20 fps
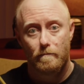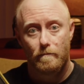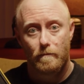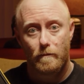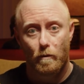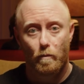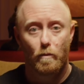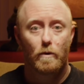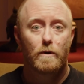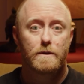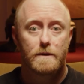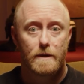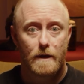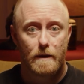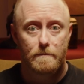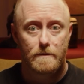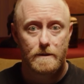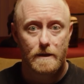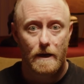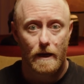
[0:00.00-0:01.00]
the words that
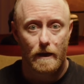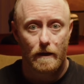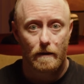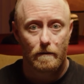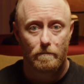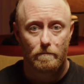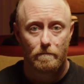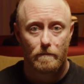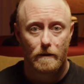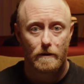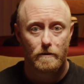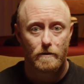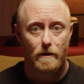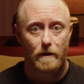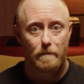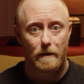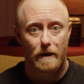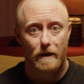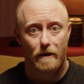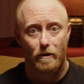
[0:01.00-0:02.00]
I'm saying. I'm going to try
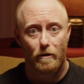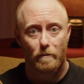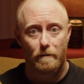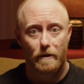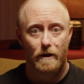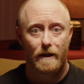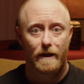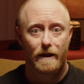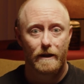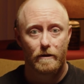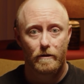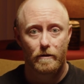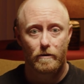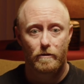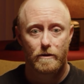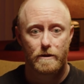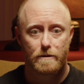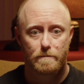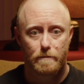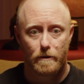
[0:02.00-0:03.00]
to make it a little bit cleaner and
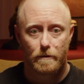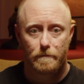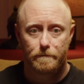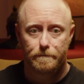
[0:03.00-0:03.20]
crisper.